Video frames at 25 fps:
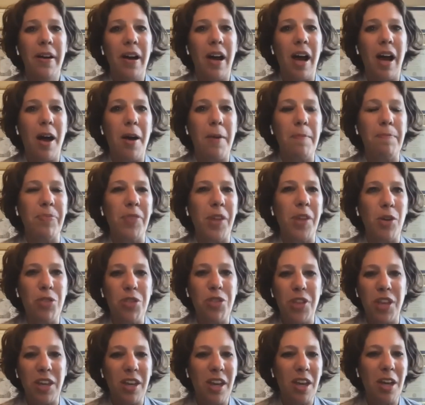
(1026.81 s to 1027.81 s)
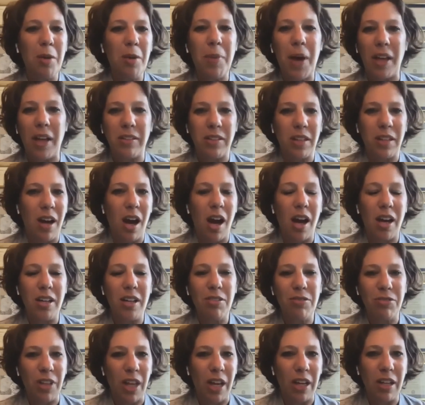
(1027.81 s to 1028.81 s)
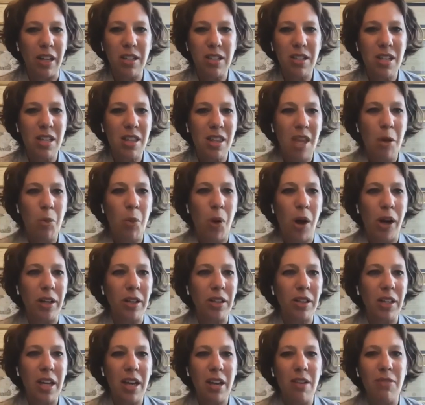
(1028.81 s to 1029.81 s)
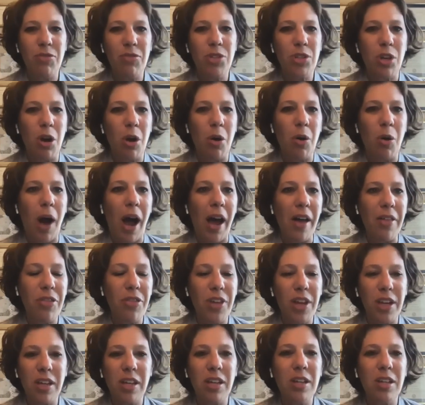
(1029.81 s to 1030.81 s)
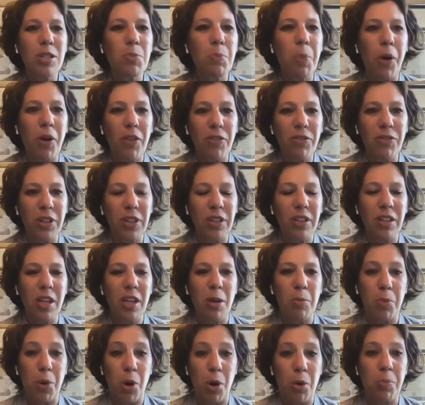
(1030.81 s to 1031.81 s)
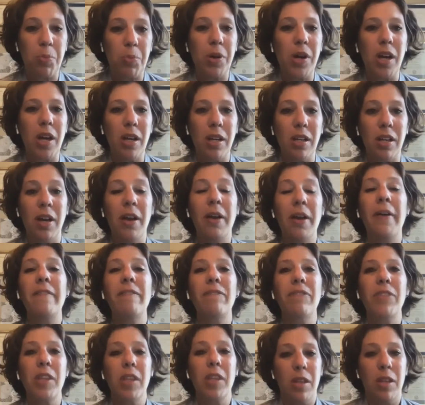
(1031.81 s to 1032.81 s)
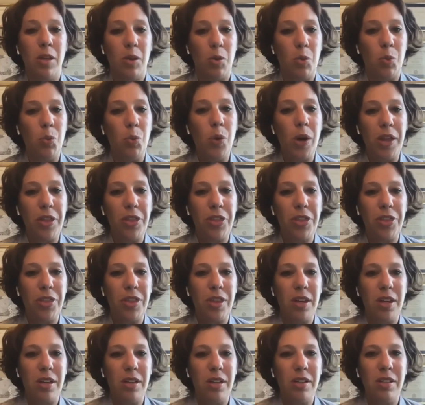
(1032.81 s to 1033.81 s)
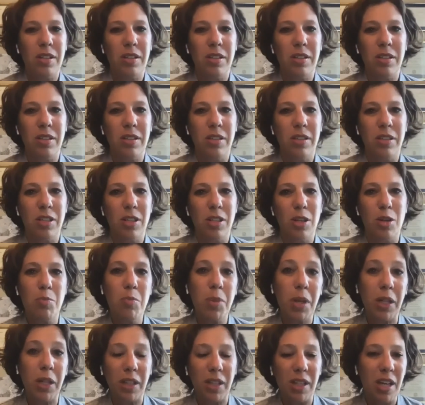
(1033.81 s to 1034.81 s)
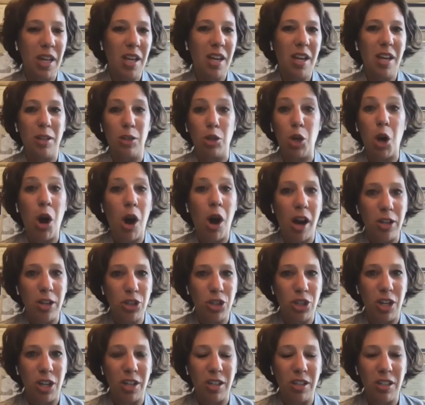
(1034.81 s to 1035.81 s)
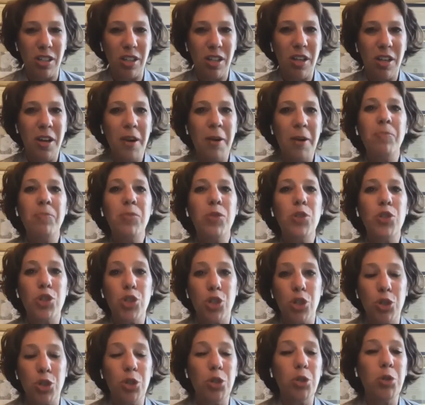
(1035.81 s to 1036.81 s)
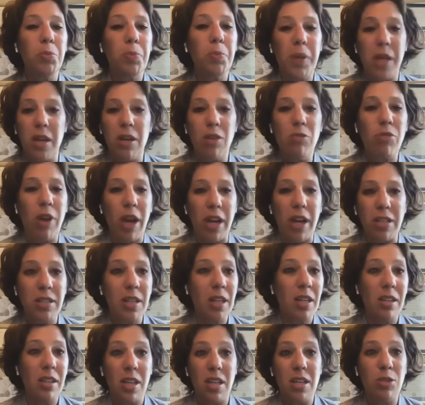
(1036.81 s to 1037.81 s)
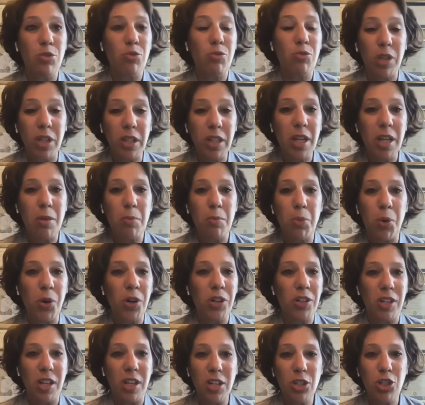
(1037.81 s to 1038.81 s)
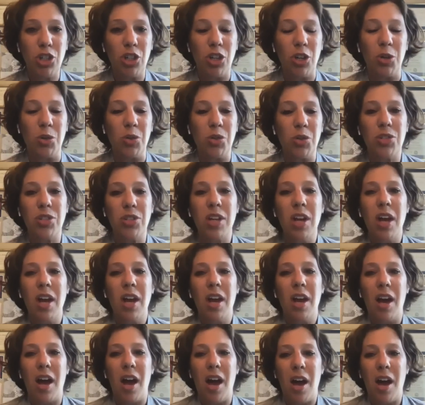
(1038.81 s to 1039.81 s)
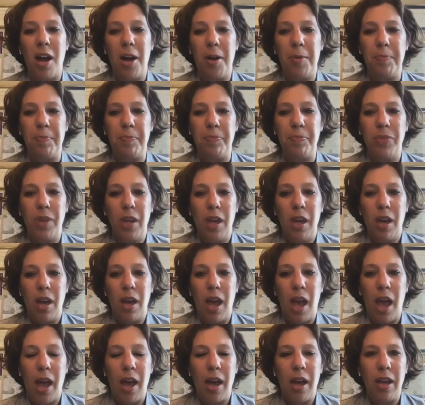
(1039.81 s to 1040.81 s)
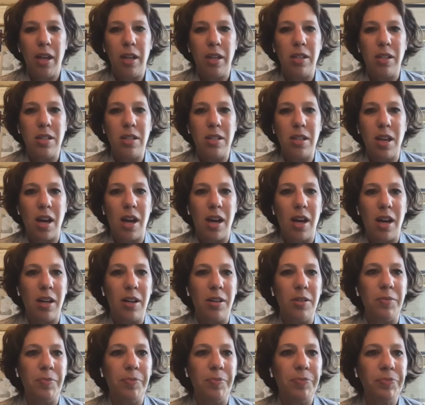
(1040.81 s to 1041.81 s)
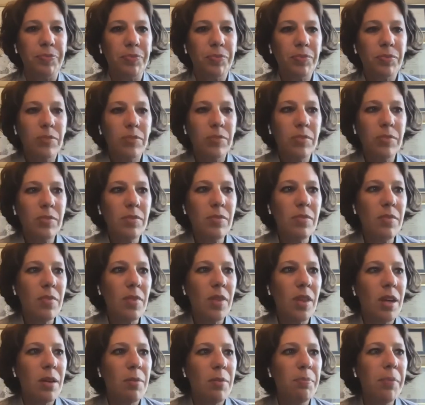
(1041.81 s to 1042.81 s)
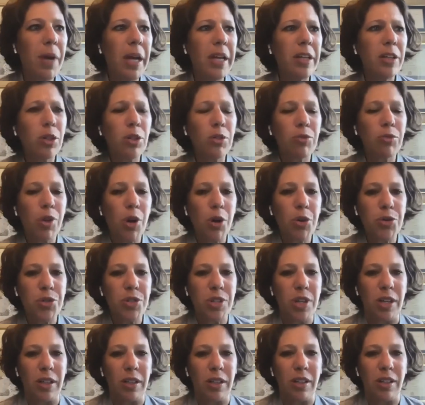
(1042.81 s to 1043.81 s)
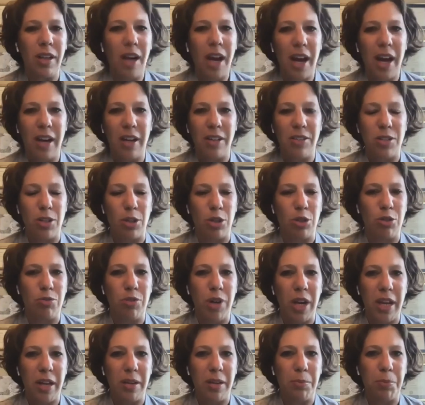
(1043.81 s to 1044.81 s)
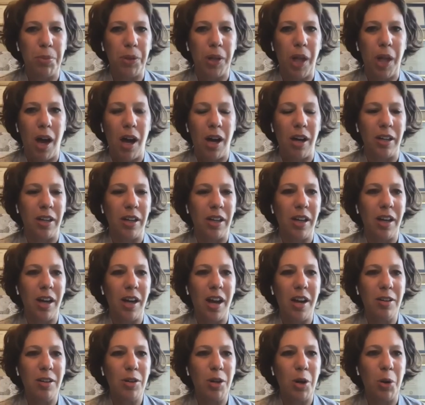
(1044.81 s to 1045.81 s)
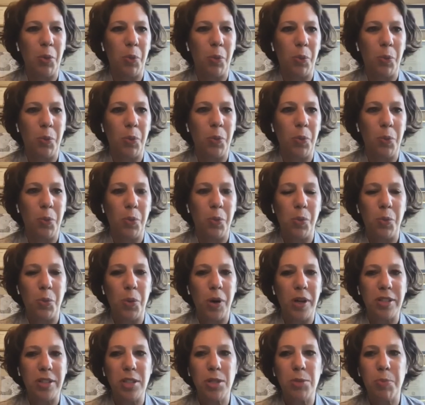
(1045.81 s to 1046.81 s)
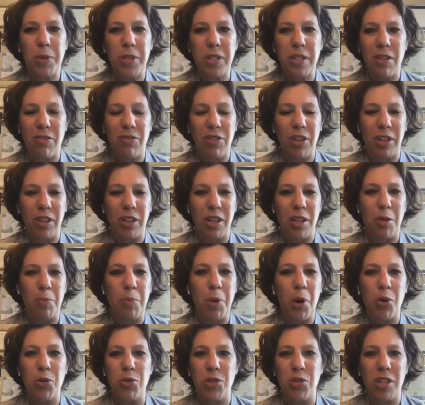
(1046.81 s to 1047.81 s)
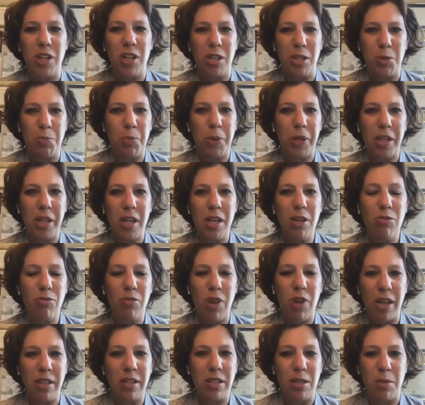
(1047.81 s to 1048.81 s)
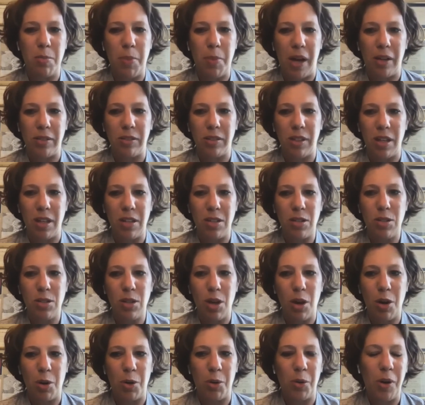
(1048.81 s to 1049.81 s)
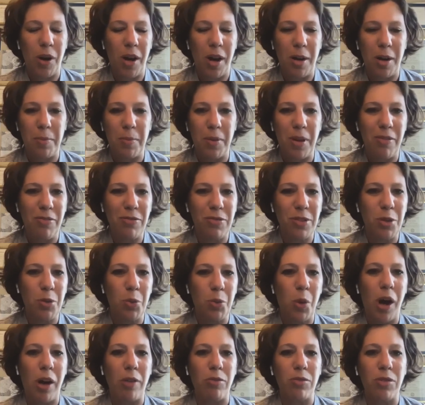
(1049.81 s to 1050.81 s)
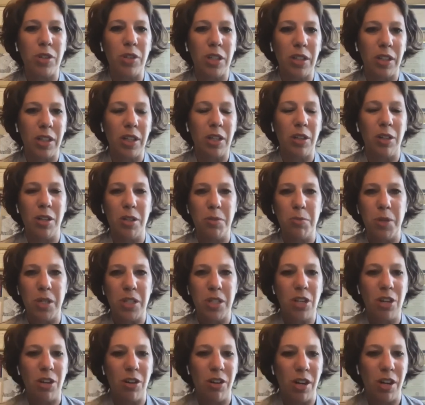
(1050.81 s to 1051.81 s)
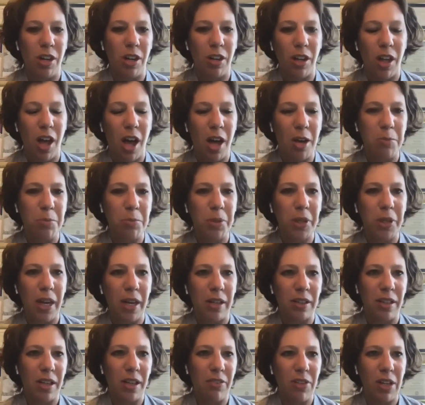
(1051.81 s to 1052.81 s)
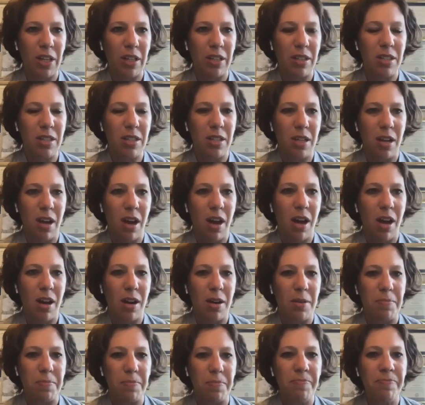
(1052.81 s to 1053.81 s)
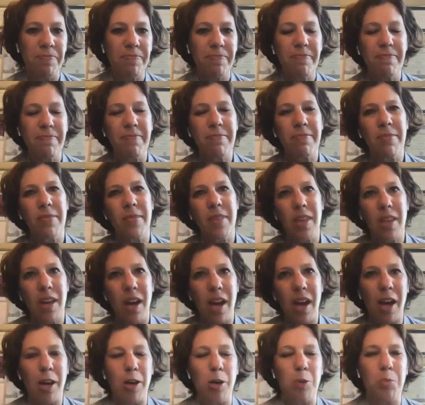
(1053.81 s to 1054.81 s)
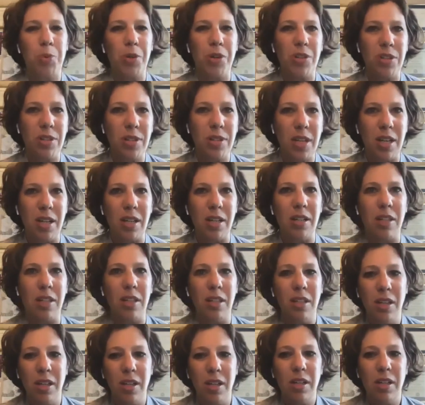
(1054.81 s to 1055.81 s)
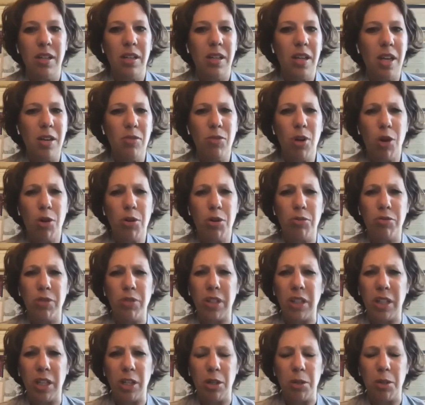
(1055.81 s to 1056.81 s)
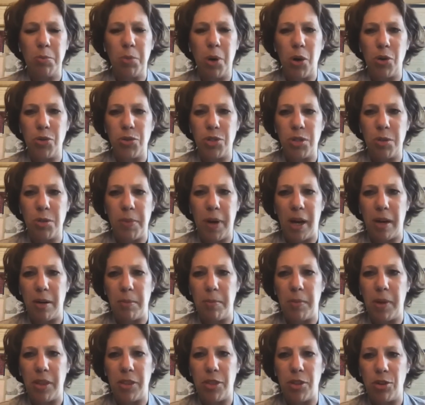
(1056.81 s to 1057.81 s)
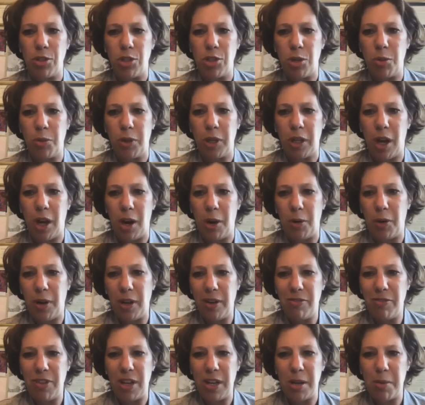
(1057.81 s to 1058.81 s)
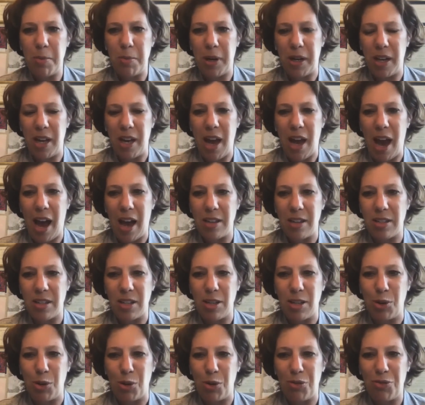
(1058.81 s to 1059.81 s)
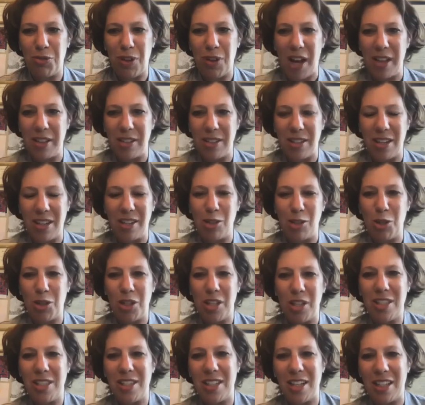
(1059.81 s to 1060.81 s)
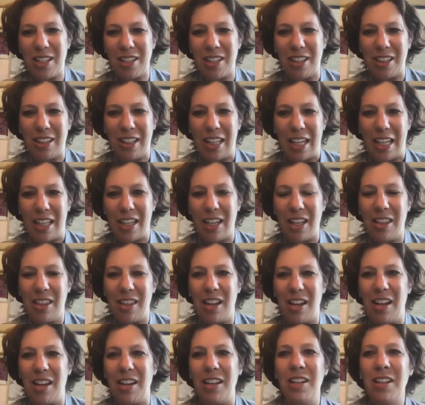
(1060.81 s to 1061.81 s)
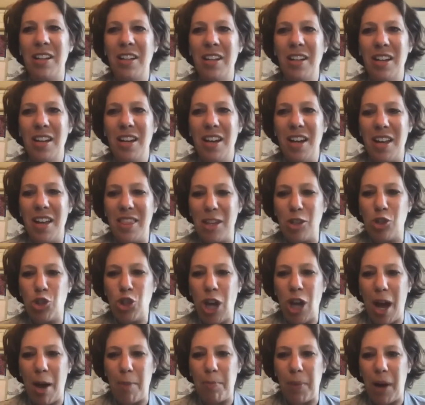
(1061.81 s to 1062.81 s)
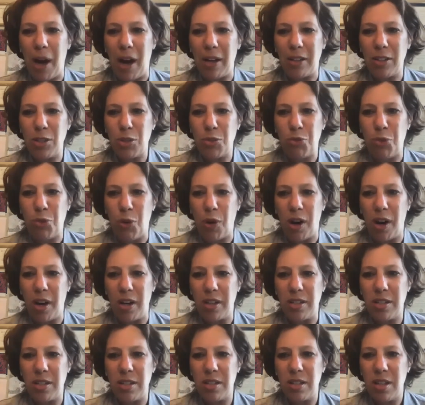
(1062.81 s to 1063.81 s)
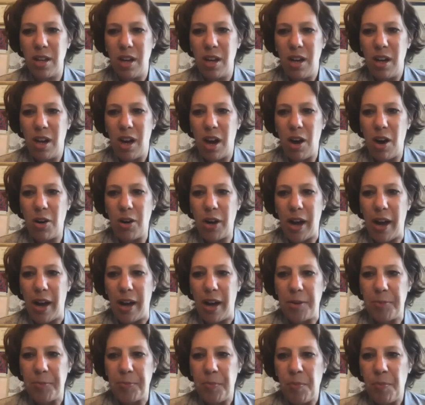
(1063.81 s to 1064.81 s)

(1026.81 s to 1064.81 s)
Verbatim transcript: Um, they're thinking about the kind of legacy they want to leave. So I think it is perfectly appropriate with humility and caution to be raising these really important issues. Um, and uh, Michael Rosen has a great blog. I don't know what specifically the post is, but he writes about this. So um, if you want really good material on planned giving, um, how to proceed, he wrote a really good post about a month or two ago. If anybody has it or finds it, you can stick the link in the in the chat box for us. Okay.